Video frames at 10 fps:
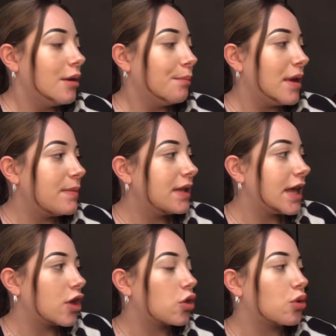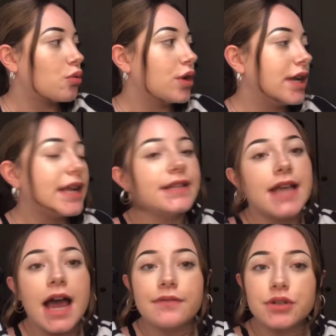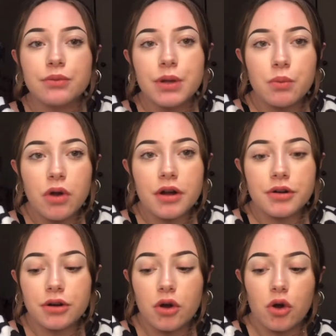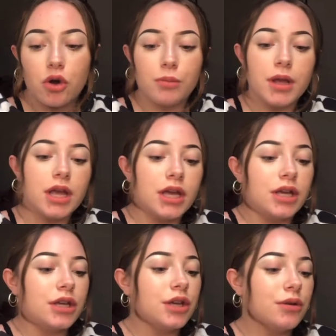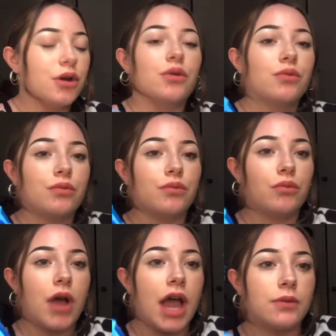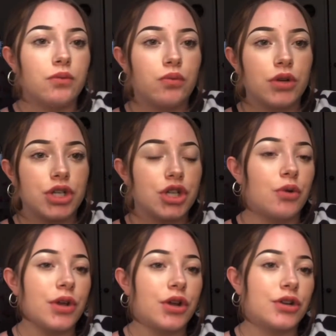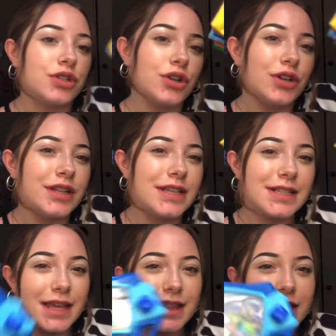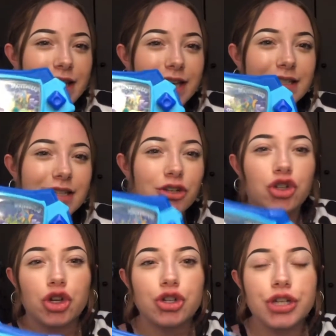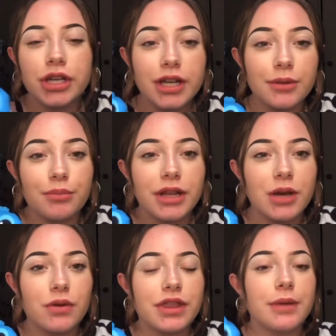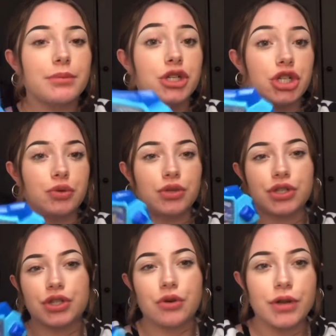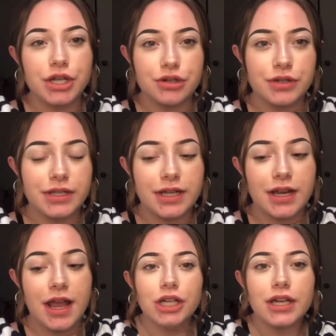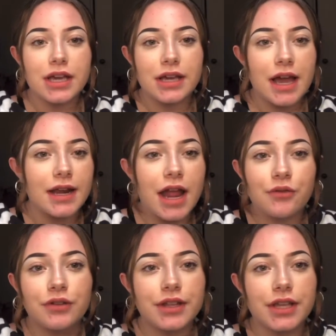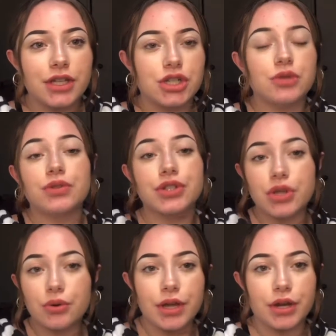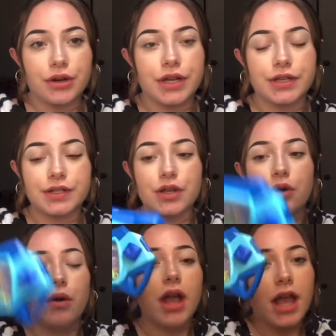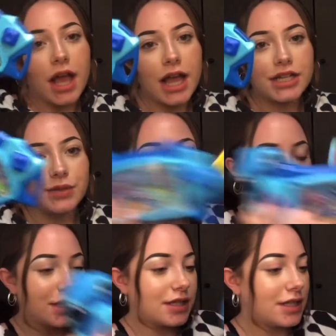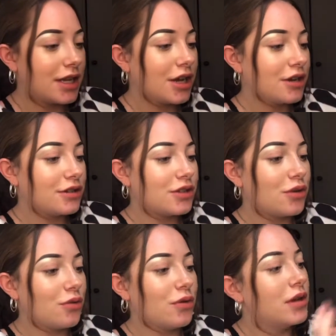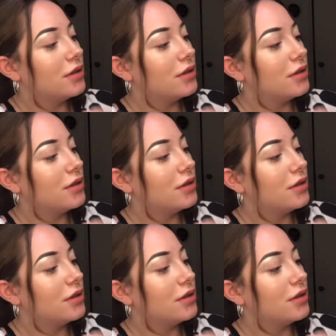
maybe like three days after we brought her home, you know, I was showing her certain things like this. Sure, she couldn't play with them, but she was so interested looking at everything and she was so curious. So I just put these in here so,